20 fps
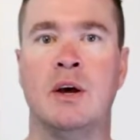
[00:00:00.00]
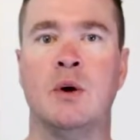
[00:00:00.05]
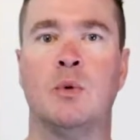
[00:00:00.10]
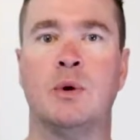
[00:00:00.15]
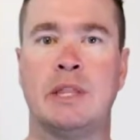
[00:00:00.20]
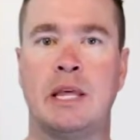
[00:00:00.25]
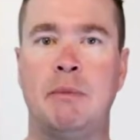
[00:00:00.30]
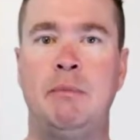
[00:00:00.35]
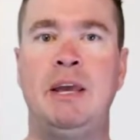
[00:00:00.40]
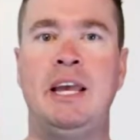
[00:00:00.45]

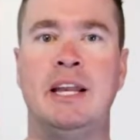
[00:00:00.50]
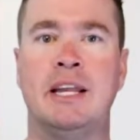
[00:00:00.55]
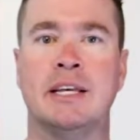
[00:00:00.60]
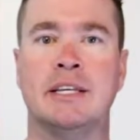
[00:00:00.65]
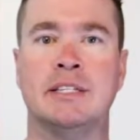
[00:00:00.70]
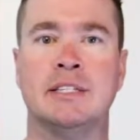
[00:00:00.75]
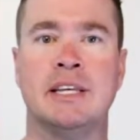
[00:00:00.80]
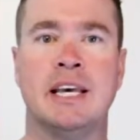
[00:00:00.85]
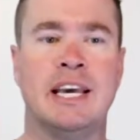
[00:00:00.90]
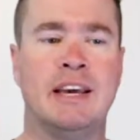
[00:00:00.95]
What they mean
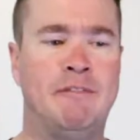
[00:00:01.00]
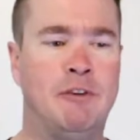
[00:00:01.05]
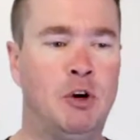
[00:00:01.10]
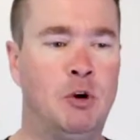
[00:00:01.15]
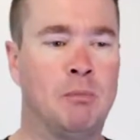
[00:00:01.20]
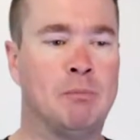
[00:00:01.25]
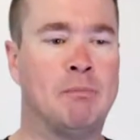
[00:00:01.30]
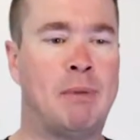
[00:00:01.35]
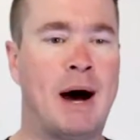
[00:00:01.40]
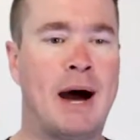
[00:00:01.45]
is if you
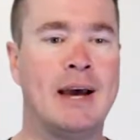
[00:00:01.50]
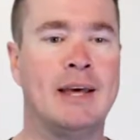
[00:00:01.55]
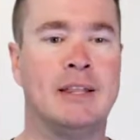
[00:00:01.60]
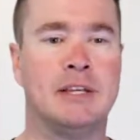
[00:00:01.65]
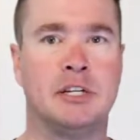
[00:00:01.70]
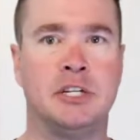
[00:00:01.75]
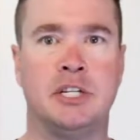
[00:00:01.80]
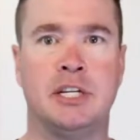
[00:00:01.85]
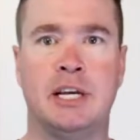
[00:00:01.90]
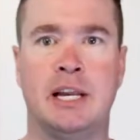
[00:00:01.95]
don't buy
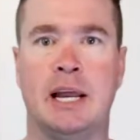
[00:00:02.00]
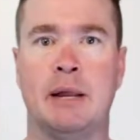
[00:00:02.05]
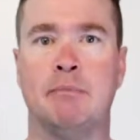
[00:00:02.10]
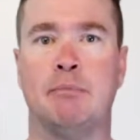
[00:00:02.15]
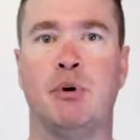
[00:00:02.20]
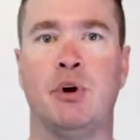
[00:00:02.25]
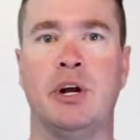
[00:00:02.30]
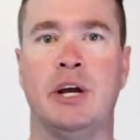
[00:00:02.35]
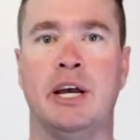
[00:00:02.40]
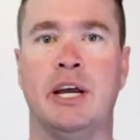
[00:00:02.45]
the shit and
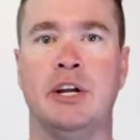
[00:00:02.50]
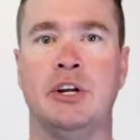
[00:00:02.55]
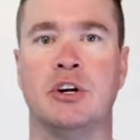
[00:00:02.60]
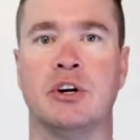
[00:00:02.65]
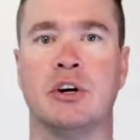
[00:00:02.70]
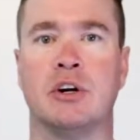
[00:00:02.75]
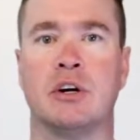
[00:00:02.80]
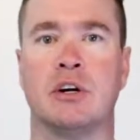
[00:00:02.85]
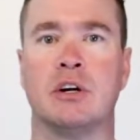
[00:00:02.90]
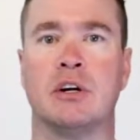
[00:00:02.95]
put it in
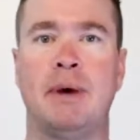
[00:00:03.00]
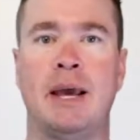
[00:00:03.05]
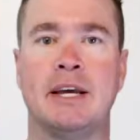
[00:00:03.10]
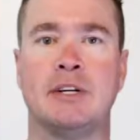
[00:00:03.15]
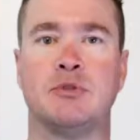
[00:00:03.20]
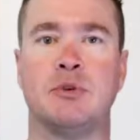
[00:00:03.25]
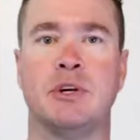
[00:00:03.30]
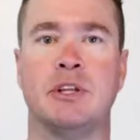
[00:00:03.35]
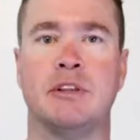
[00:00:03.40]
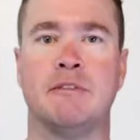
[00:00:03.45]
your
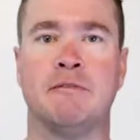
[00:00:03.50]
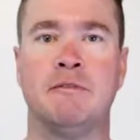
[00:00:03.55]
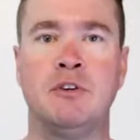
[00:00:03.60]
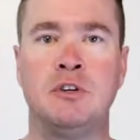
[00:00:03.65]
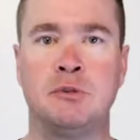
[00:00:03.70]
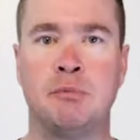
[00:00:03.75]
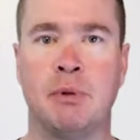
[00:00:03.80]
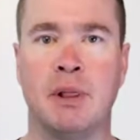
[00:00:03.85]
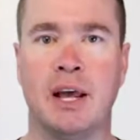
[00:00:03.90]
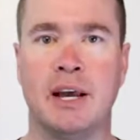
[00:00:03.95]
pantry in the
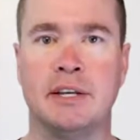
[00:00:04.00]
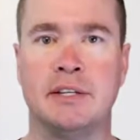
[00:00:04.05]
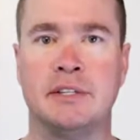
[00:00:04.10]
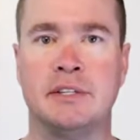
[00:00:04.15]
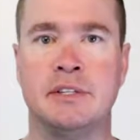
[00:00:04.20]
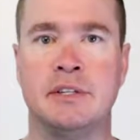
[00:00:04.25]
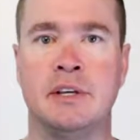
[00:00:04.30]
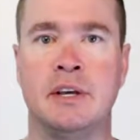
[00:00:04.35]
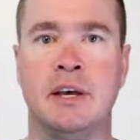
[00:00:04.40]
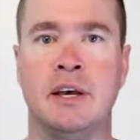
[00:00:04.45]
first
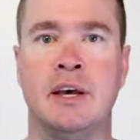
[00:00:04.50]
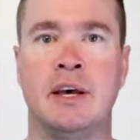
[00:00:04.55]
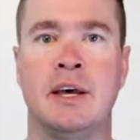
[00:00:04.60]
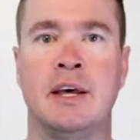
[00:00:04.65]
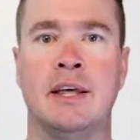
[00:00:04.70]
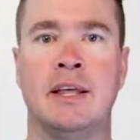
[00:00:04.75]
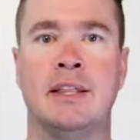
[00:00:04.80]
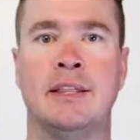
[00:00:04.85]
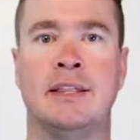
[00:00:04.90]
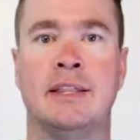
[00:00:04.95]
place,
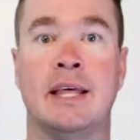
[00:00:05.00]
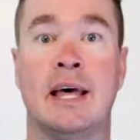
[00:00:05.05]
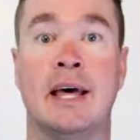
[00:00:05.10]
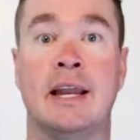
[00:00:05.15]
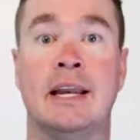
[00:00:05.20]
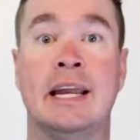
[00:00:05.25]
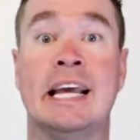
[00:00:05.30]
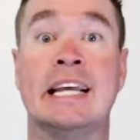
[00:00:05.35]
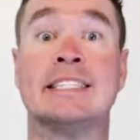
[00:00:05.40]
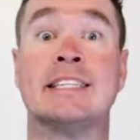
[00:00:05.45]

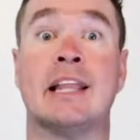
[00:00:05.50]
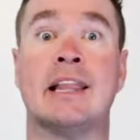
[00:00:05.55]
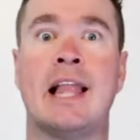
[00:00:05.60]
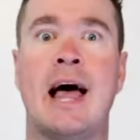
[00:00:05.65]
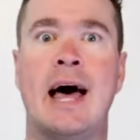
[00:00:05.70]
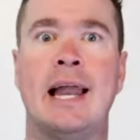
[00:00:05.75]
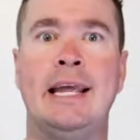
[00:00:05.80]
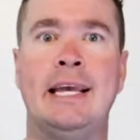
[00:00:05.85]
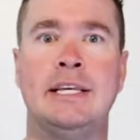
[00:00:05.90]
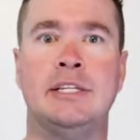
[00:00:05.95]
then it's a
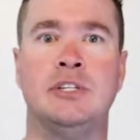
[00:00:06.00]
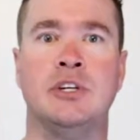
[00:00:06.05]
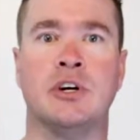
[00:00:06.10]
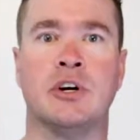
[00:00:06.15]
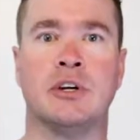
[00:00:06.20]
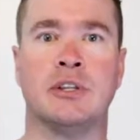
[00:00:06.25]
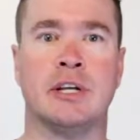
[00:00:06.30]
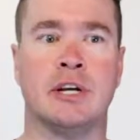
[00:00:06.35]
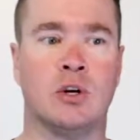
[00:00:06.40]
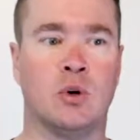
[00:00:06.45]
lot
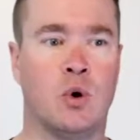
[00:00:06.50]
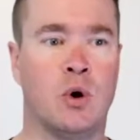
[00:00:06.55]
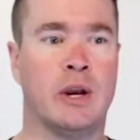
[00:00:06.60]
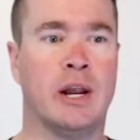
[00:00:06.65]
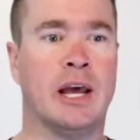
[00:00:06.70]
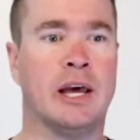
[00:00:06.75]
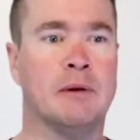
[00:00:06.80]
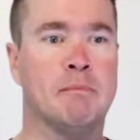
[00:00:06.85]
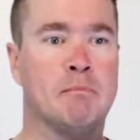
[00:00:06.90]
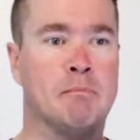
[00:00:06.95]
easier than going
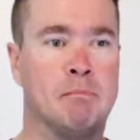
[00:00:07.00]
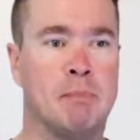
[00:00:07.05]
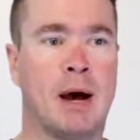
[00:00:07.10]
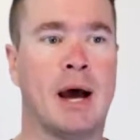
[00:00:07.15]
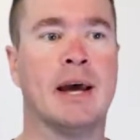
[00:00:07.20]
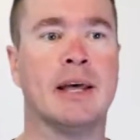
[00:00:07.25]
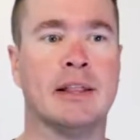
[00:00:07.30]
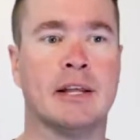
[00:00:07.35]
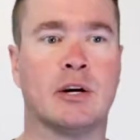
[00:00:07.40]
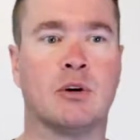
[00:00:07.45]
ahead and
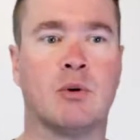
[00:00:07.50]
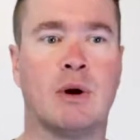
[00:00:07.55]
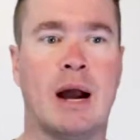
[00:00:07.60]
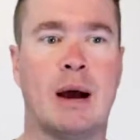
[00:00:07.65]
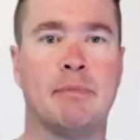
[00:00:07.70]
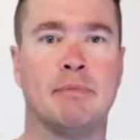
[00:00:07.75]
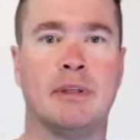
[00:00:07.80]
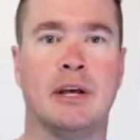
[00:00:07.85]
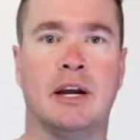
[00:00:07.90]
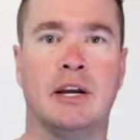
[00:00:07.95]
buying the
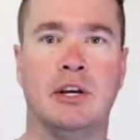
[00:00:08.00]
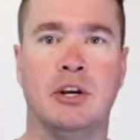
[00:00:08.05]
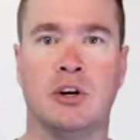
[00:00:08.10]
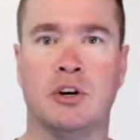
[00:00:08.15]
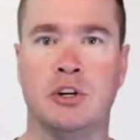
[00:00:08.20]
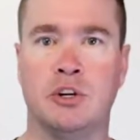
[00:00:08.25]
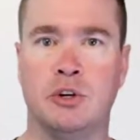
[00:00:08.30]
crap that you're